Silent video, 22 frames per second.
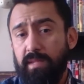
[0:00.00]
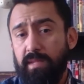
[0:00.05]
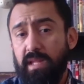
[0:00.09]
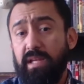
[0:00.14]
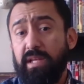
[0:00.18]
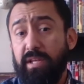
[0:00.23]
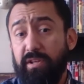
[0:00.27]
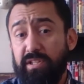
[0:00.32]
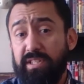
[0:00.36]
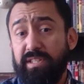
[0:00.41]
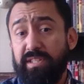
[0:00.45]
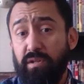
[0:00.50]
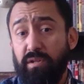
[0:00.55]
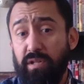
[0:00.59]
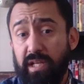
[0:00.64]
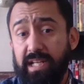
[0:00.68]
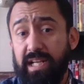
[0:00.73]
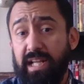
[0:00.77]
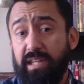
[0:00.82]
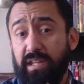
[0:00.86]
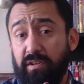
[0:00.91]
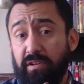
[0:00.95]
You're still
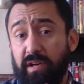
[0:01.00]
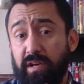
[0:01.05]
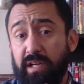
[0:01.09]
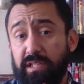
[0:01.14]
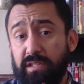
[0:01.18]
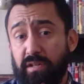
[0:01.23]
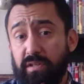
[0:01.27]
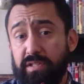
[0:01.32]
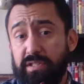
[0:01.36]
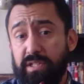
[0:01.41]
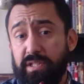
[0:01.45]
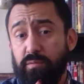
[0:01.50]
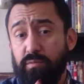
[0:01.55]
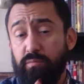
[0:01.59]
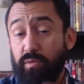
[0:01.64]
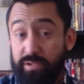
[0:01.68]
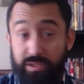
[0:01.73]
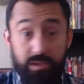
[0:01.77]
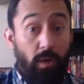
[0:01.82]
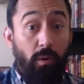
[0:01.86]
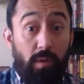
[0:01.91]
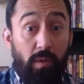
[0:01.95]
looking at the grays, aren't you? Well,
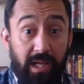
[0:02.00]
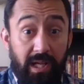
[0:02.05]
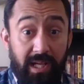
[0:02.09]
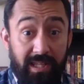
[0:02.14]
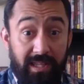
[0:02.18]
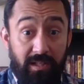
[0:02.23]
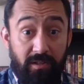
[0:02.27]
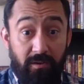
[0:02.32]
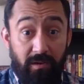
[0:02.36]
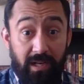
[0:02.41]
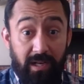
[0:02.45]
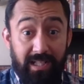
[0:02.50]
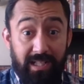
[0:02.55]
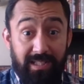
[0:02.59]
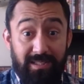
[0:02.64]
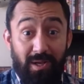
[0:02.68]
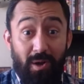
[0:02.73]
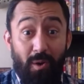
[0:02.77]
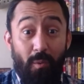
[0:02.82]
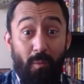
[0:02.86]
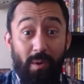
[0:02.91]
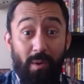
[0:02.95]
don't look at the grays.
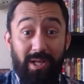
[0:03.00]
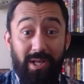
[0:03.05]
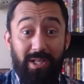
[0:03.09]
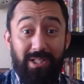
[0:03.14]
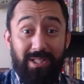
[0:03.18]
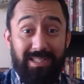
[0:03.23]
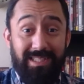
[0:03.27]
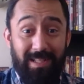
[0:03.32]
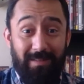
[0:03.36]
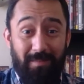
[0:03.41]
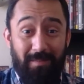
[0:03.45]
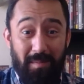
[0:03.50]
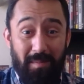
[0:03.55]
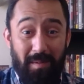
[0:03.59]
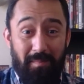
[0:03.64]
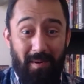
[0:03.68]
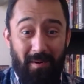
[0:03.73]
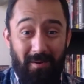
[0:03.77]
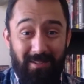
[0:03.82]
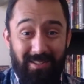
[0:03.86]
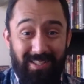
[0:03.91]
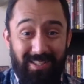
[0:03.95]
What did you see from the
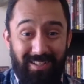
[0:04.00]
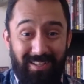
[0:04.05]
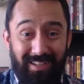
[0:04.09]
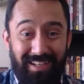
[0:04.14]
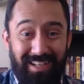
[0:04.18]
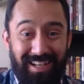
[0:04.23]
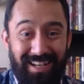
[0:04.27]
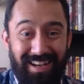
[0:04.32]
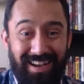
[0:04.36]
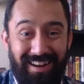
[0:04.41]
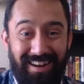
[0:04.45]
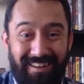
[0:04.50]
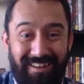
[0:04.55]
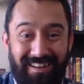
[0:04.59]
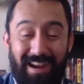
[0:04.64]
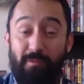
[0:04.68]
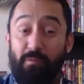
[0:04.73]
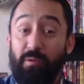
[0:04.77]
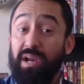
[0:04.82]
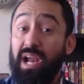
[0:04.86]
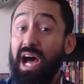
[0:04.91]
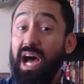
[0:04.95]
poster? All
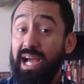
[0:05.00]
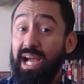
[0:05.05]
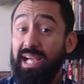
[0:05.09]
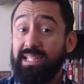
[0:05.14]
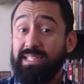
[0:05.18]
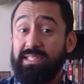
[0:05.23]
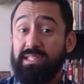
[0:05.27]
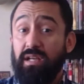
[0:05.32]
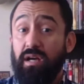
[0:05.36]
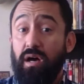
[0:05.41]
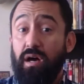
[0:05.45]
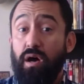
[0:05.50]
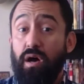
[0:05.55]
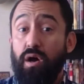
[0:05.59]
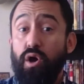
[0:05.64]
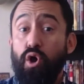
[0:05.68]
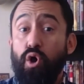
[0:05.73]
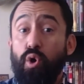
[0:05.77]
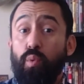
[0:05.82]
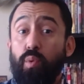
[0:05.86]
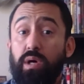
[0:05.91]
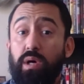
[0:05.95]
right, what I saw
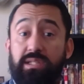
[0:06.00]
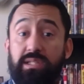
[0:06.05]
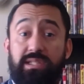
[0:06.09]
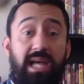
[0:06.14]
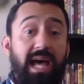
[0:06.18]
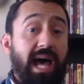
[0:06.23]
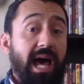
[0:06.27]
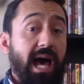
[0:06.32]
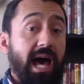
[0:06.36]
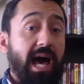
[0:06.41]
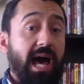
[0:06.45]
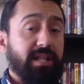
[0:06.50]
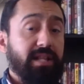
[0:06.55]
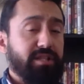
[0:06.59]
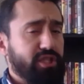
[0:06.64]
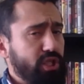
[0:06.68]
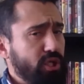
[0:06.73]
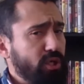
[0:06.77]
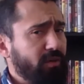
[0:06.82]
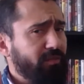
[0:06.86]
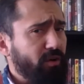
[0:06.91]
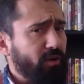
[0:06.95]
was
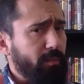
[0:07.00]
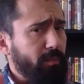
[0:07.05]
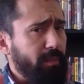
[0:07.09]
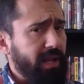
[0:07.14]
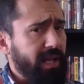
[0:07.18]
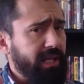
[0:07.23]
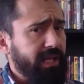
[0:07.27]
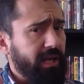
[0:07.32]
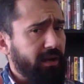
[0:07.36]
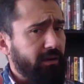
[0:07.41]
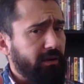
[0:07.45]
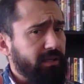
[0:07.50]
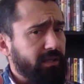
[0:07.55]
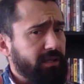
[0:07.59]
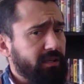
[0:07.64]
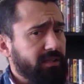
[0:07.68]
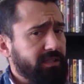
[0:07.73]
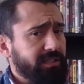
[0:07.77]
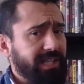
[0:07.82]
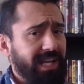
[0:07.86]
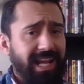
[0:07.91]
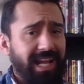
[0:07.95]
two of our main
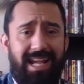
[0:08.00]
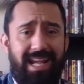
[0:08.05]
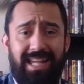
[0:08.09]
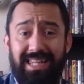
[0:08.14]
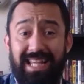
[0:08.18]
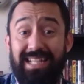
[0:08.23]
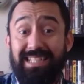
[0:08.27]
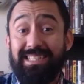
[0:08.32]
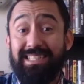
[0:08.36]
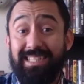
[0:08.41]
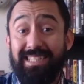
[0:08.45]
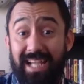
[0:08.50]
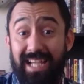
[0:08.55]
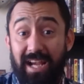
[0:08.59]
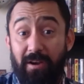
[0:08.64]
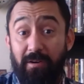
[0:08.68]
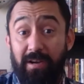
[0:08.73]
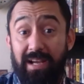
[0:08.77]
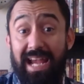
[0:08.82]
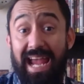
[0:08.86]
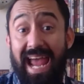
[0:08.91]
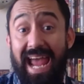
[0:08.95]
characters and that
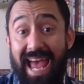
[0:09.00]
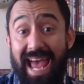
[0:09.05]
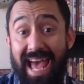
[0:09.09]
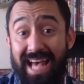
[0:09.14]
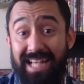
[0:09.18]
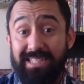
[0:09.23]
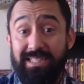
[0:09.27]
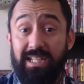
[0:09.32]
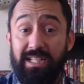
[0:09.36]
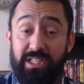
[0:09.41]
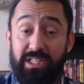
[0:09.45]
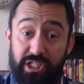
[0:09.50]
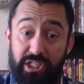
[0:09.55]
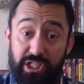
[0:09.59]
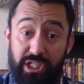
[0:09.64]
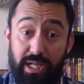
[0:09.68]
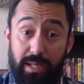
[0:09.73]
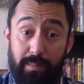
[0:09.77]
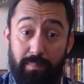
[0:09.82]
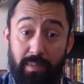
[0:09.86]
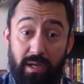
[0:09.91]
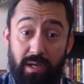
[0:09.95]
scary-ass
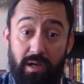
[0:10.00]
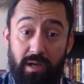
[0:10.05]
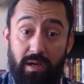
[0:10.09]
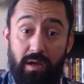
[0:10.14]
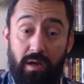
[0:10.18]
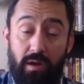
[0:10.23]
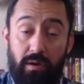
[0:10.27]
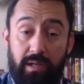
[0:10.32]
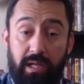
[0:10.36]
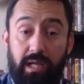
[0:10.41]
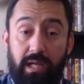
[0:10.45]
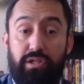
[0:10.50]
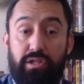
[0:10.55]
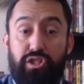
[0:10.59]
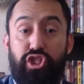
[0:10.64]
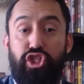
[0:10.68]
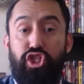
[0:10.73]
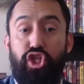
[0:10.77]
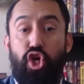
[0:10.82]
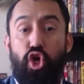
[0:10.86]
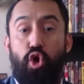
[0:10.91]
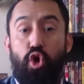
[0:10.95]
ship. Okay,
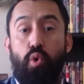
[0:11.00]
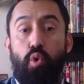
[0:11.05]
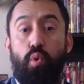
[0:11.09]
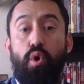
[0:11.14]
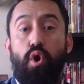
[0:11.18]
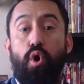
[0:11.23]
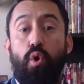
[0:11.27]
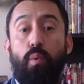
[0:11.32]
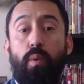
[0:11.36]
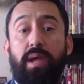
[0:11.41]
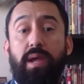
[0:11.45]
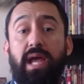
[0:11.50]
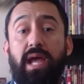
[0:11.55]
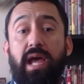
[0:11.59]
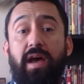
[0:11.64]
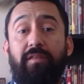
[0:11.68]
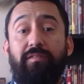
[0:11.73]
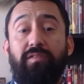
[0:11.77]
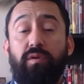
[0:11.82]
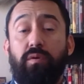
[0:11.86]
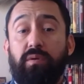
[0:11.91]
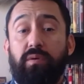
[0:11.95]
so we
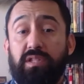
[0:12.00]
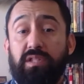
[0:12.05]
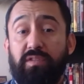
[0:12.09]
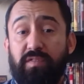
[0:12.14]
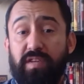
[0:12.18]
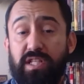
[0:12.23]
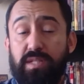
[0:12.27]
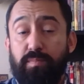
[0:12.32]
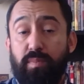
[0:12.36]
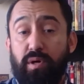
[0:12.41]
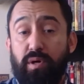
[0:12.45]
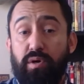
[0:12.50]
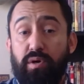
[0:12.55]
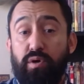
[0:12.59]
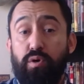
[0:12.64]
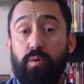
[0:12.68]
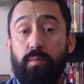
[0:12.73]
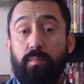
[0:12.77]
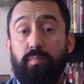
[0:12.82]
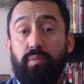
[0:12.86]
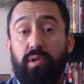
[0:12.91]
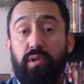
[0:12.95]
have Lawrence Fishburne,
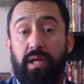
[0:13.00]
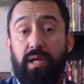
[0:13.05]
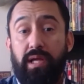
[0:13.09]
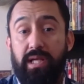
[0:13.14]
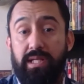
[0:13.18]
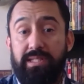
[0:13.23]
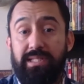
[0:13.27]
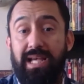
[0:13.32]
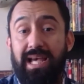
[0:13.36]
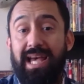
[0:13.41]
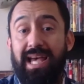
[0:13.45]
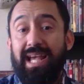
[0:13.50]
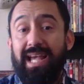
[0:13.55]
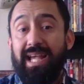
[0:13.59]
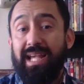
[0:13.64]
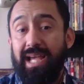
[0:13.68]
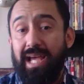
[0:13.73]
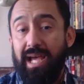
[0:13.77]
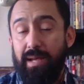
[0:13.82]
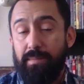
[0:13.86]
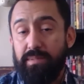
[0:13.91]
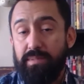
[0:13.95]
who plays
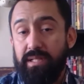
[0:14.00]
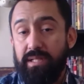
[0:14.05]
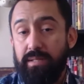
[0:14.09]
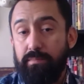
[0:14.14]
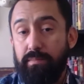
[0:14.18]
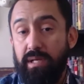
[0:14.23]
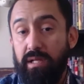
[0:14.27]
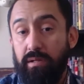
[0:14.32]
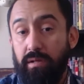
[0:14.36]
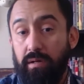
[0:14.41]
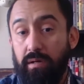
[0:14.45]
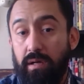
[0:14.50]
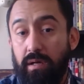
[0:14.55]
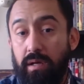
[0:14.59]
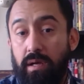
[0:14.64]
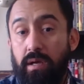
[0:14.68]
Captain Miller.